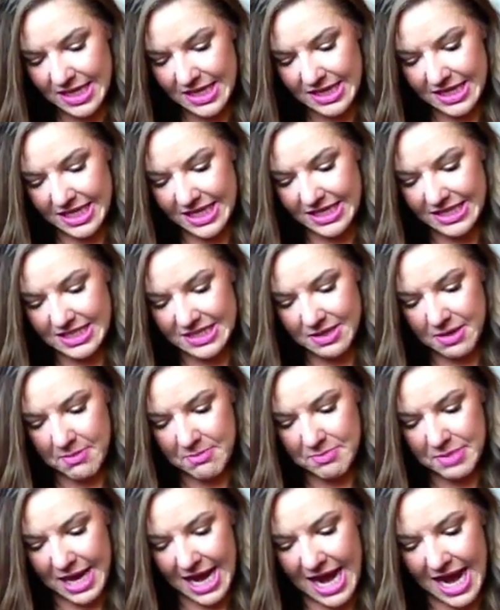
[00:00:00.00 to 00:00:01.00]
This
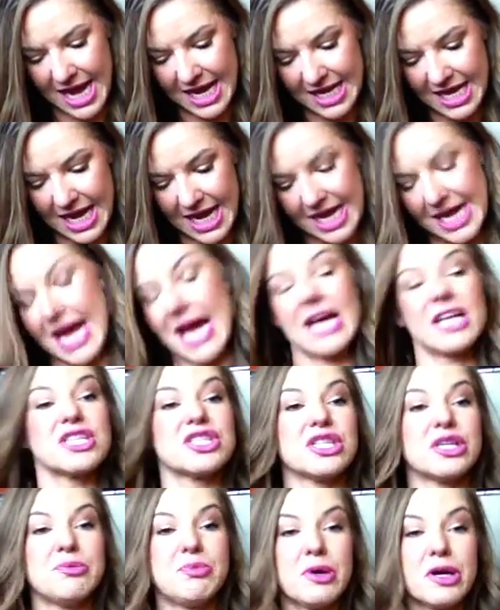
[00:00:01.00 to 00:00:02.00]
bag I
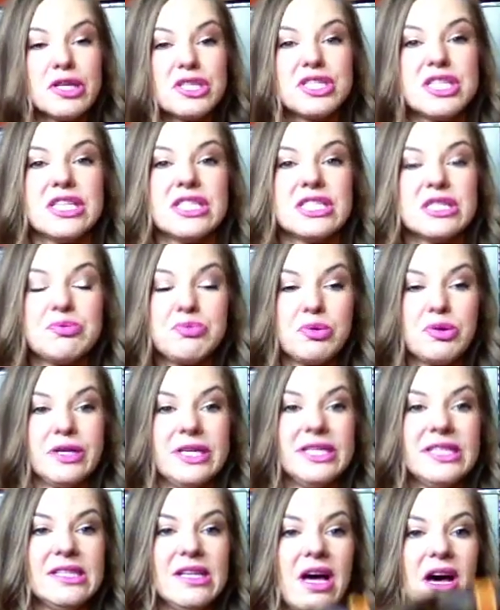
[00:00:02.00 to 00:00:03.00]
actually purchased
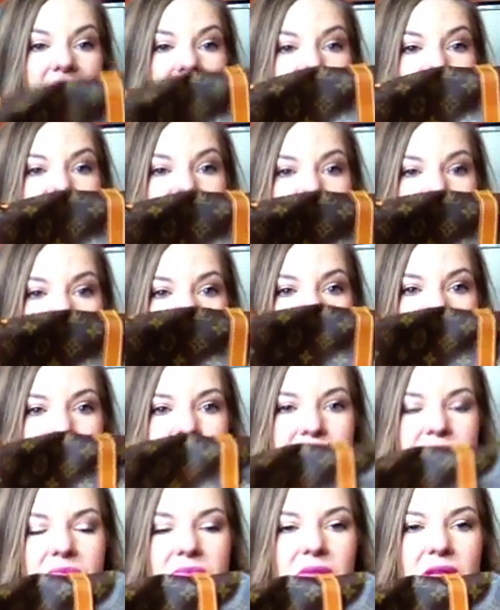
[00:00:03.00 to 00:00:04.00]
pre-loved
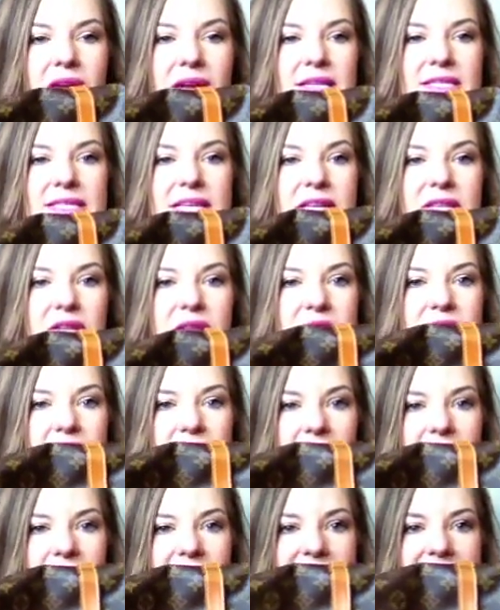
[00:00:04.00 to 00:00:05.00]
it's in the
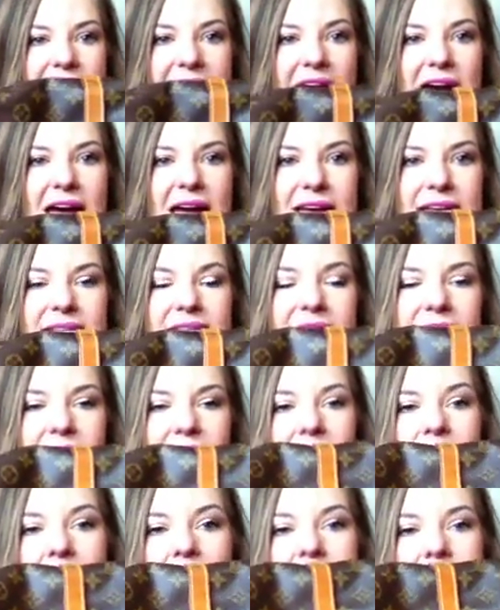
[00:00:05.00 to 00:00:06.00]
30 size,
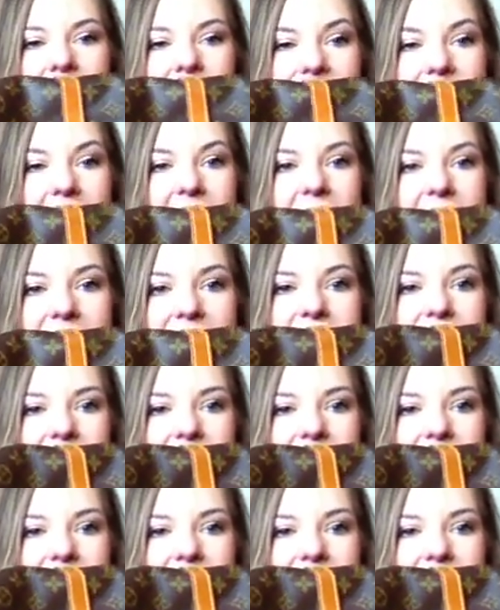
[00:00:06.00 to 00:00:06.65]
size,